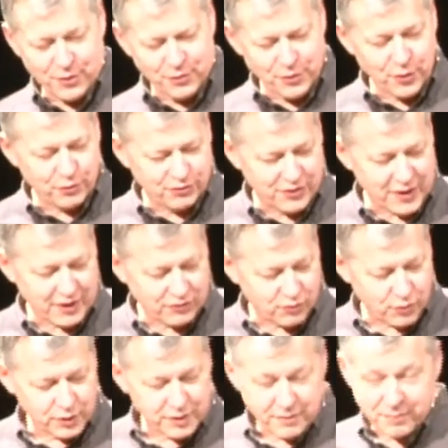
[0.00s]
those things
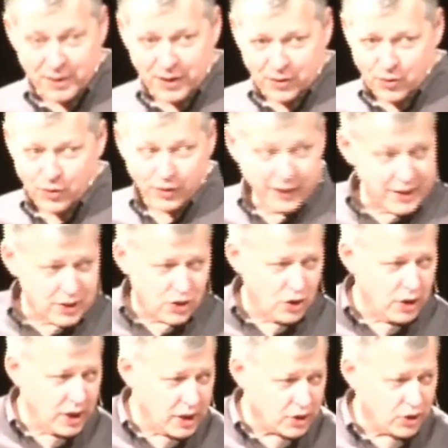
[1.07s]
wouldn't have been cool. He could,
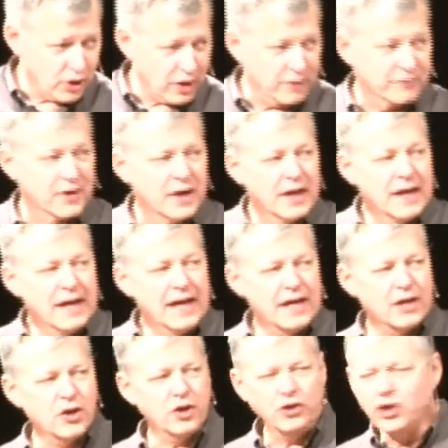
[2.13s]
he could have, he
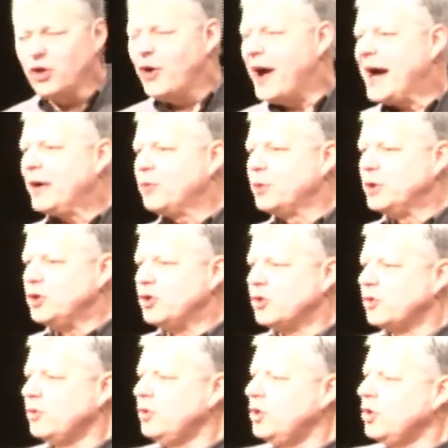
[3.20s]
could. You know how when you
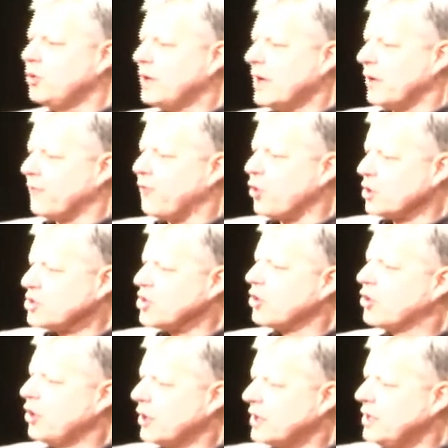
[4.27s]
you get a fortune
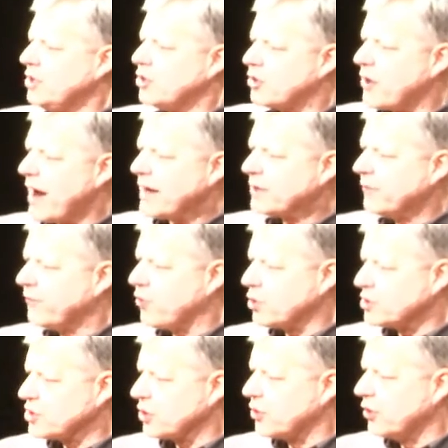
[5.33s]
cookie, you crack the
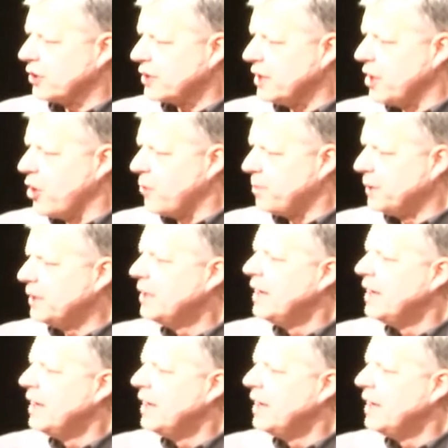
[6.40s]
fortune cookie open,